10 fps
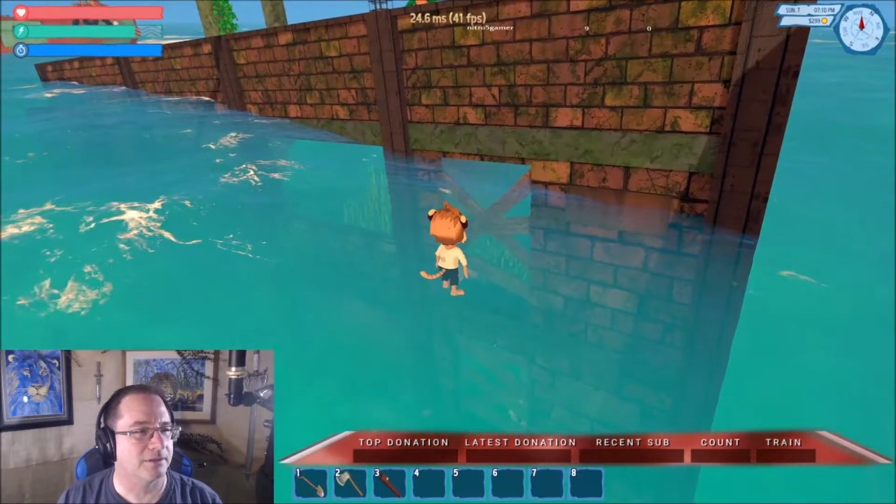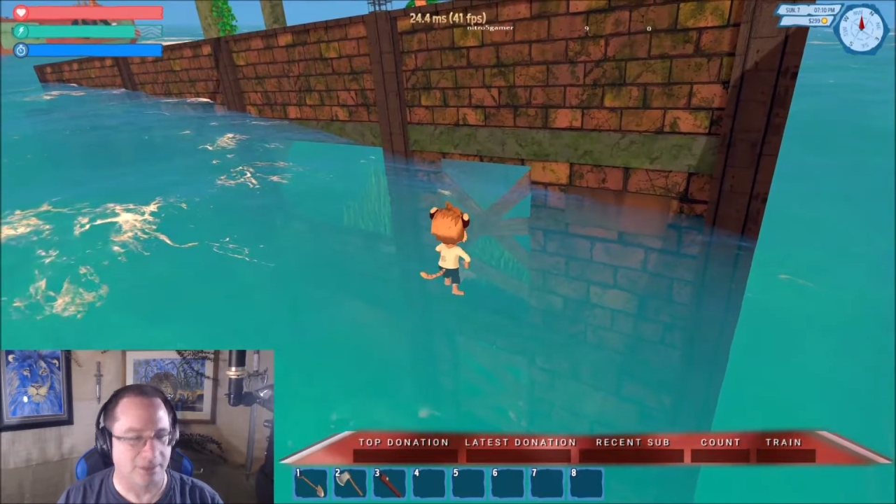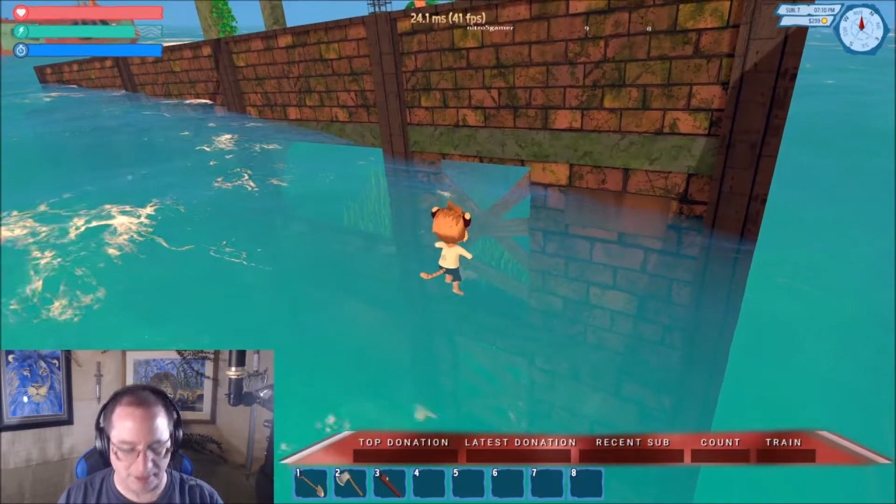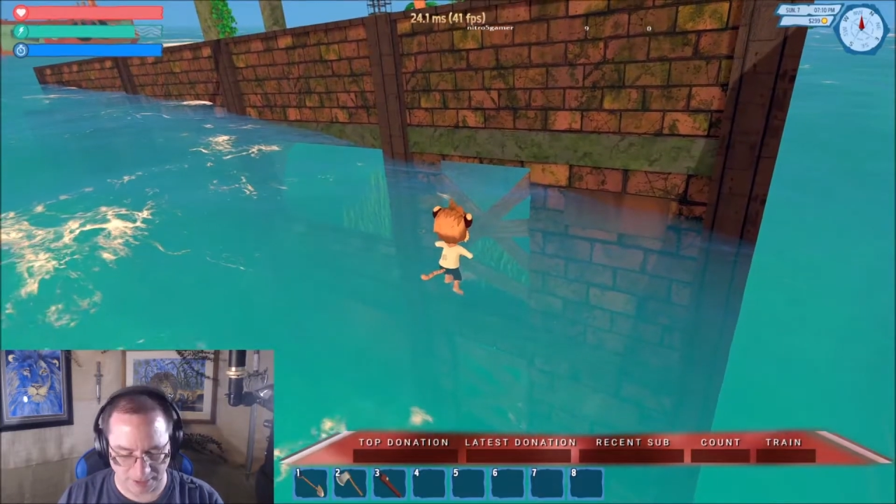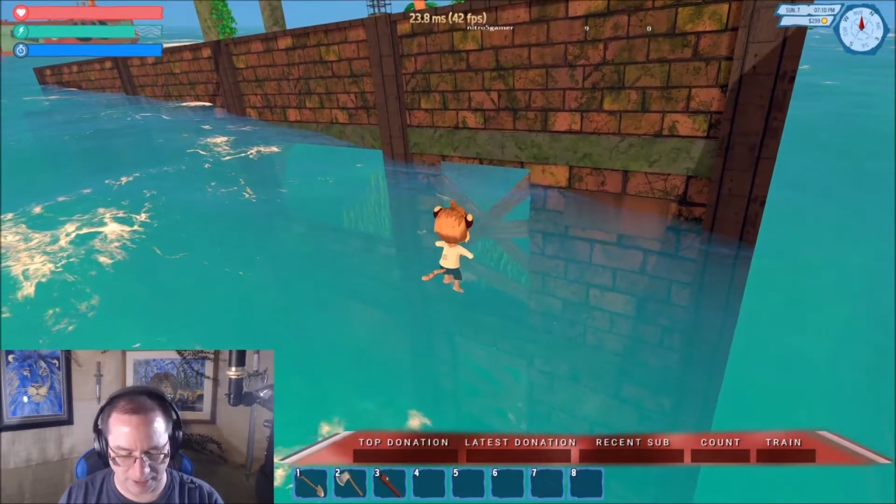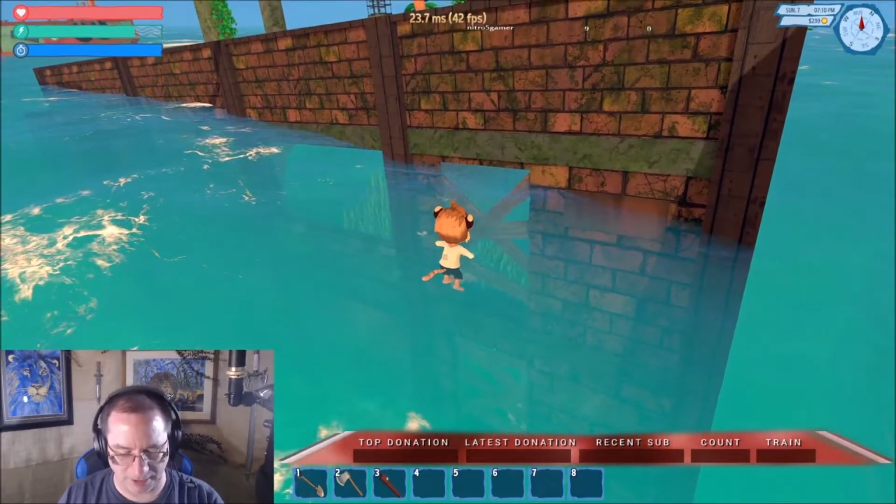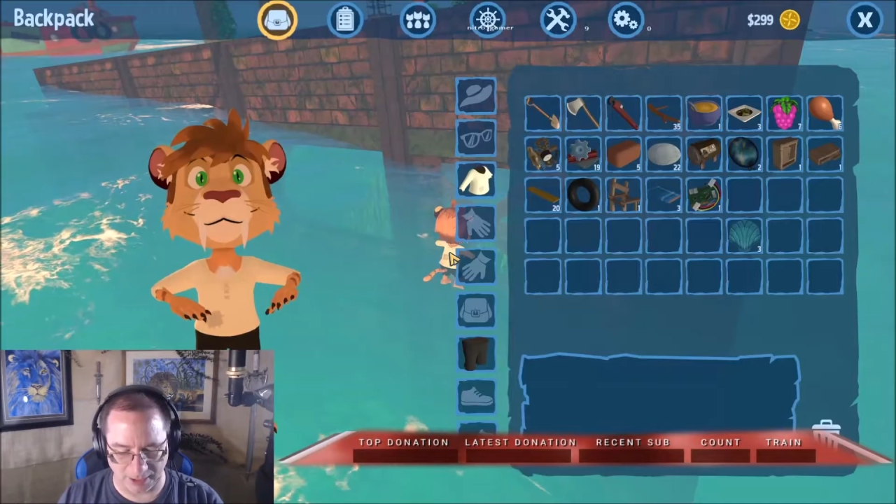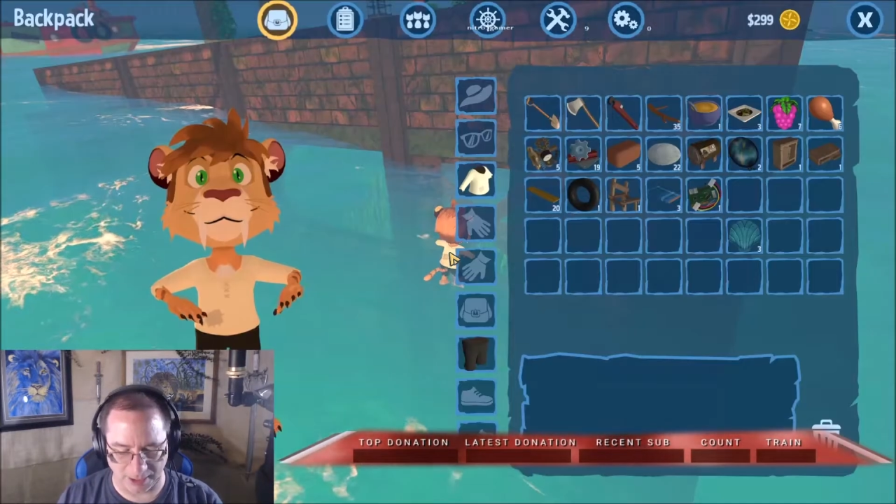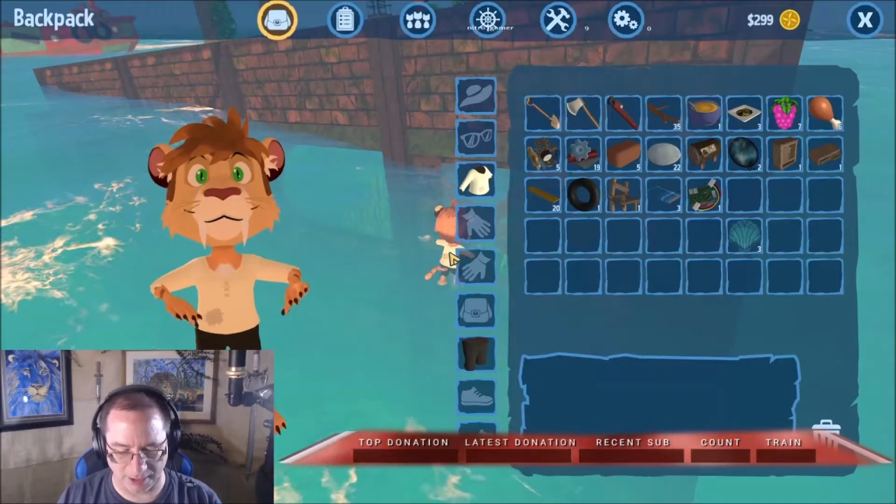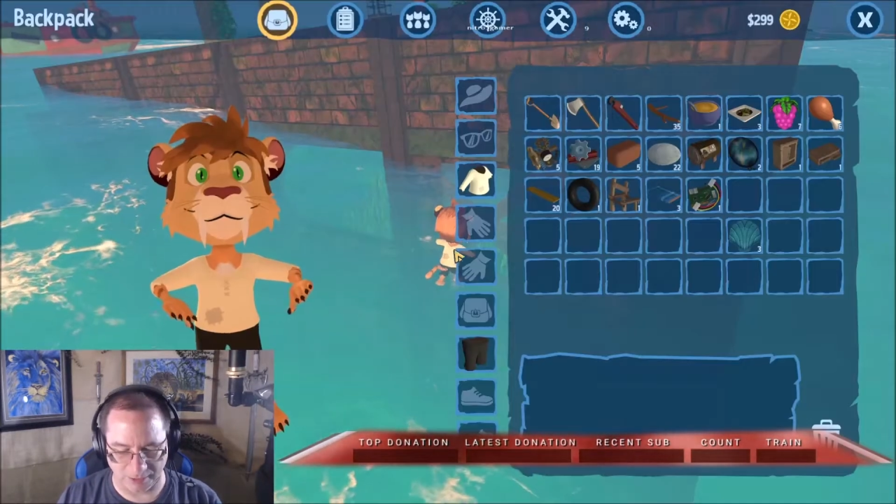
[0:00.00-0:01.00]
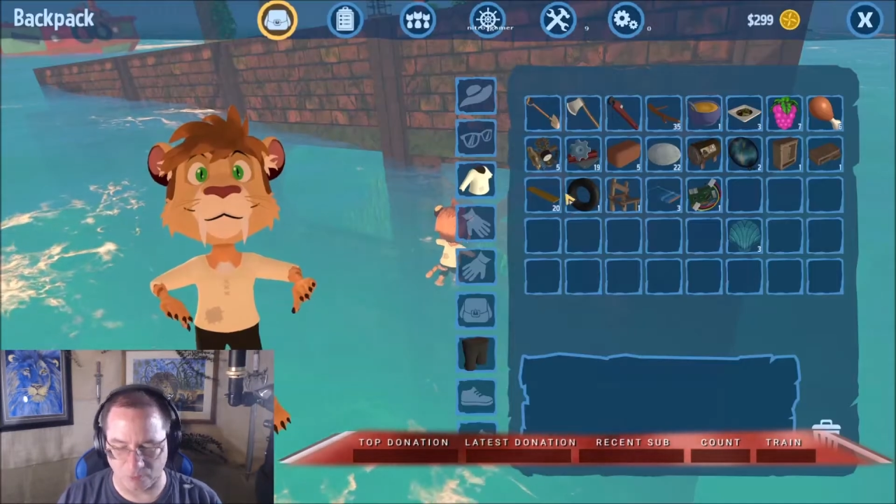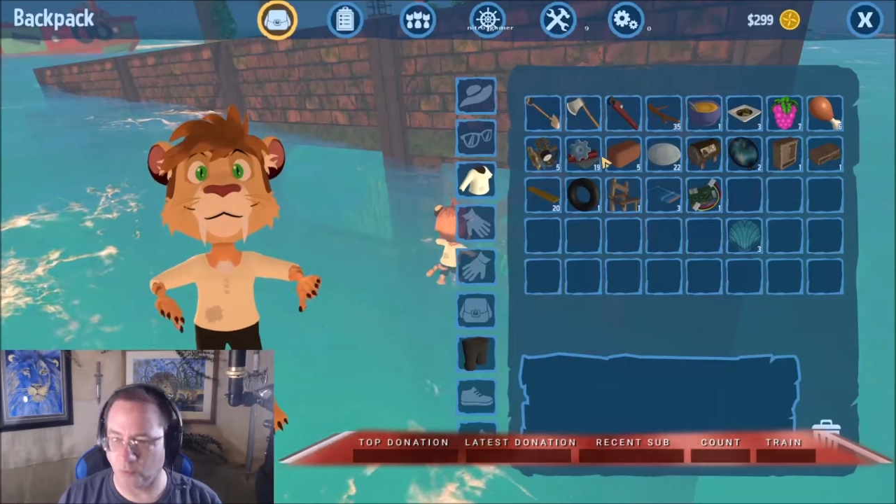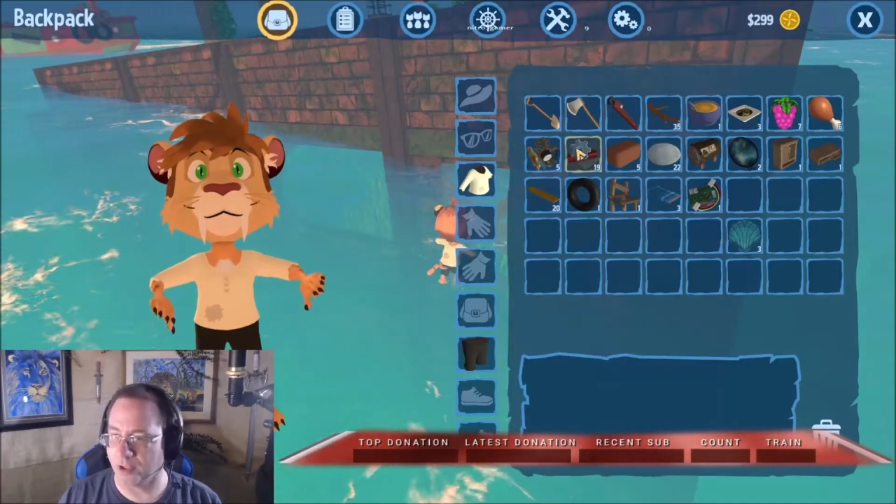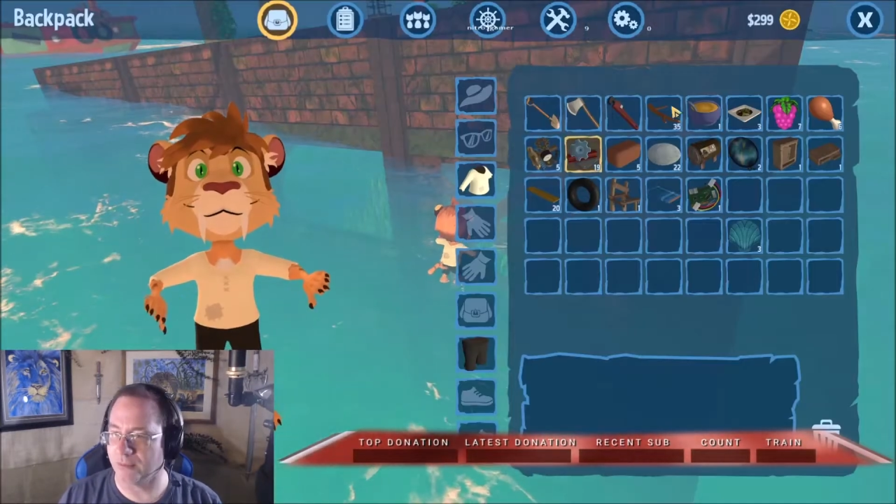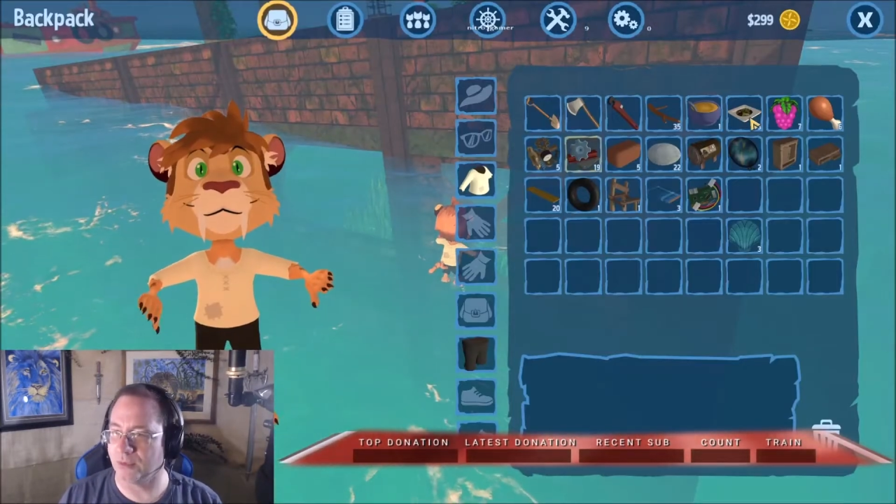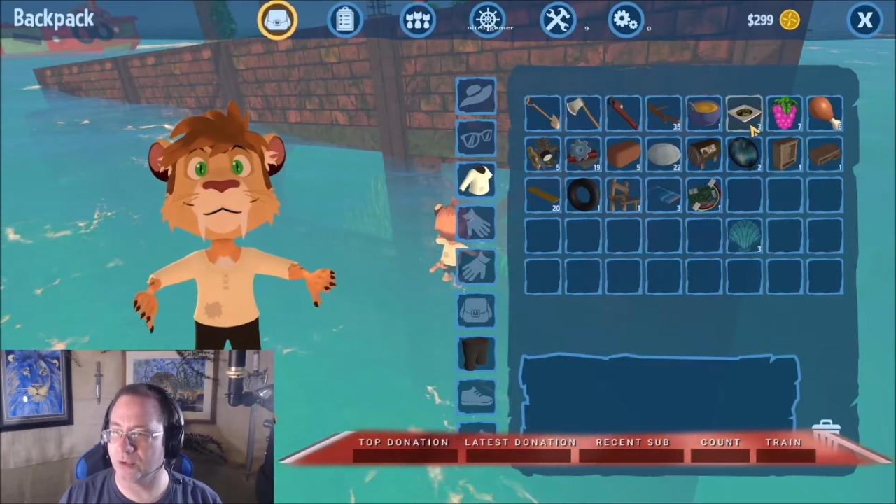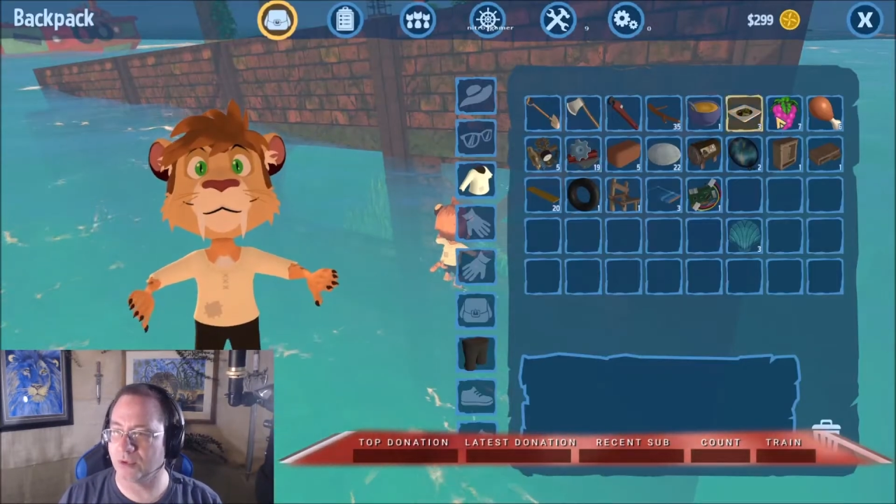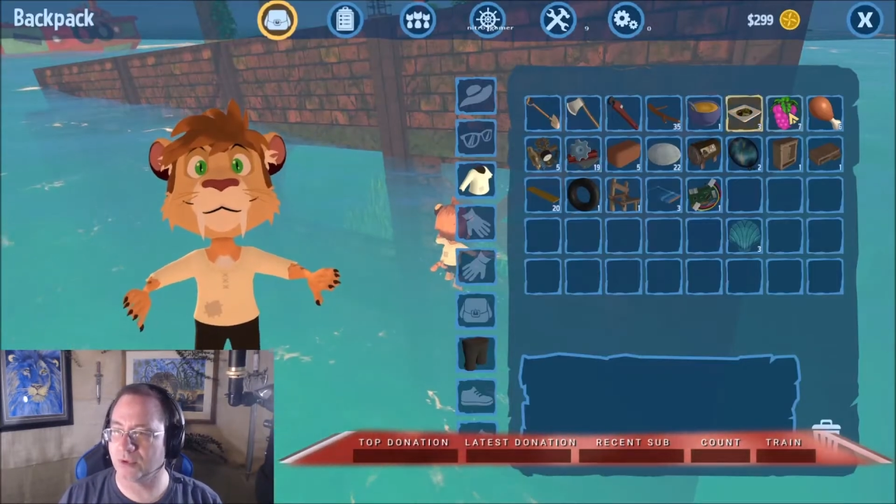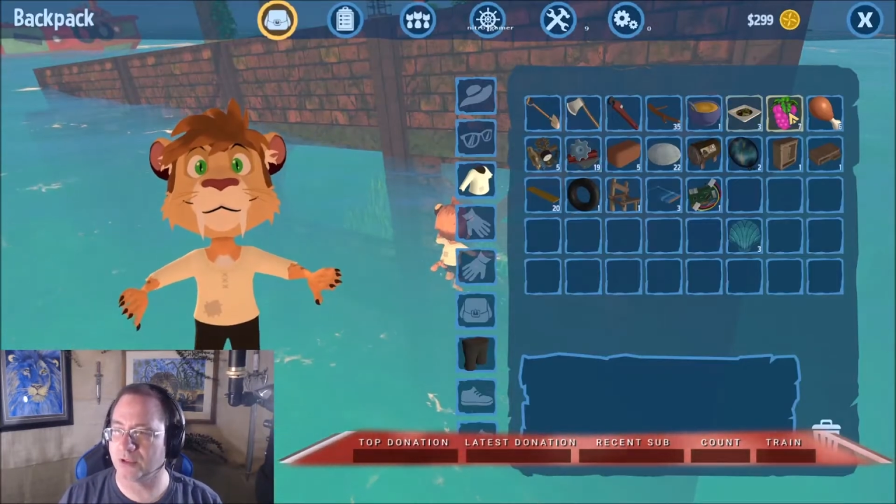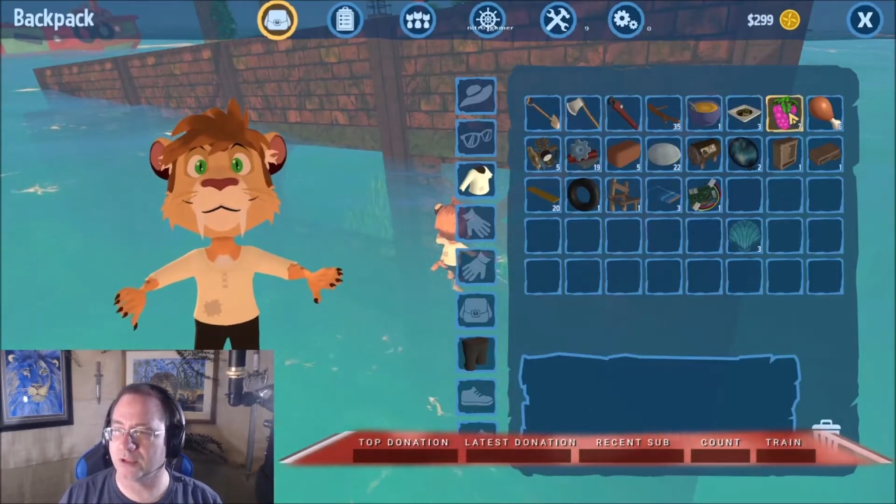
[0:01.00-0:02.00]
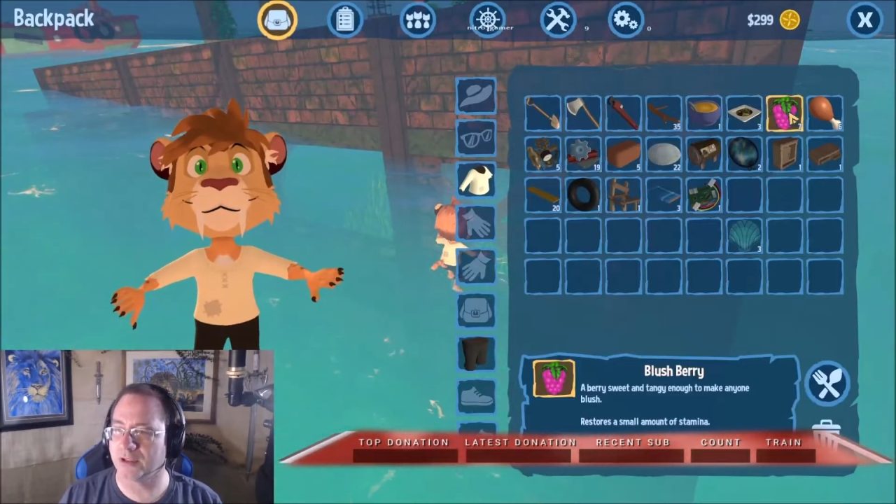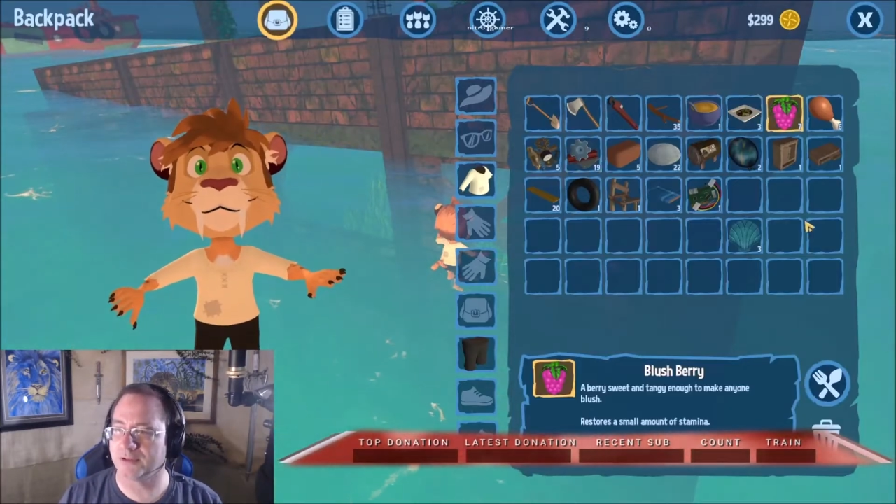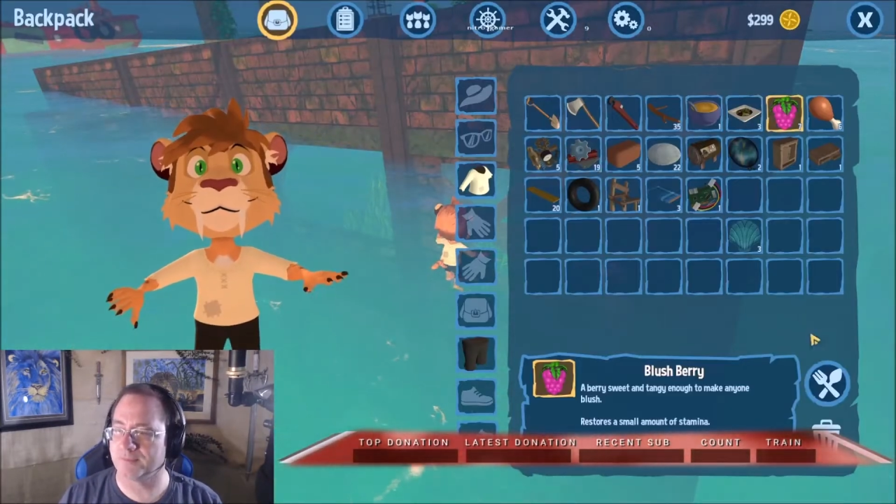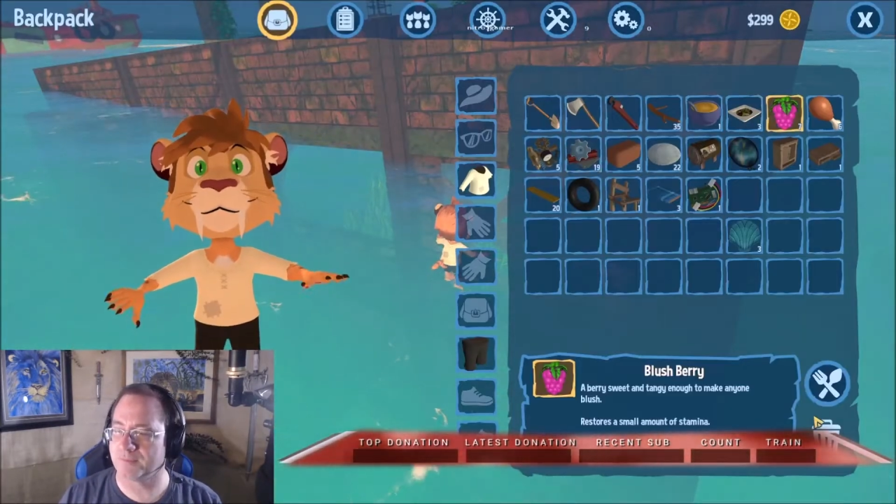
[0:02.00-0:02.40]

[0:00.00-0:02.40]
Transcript: Okay, and then one more.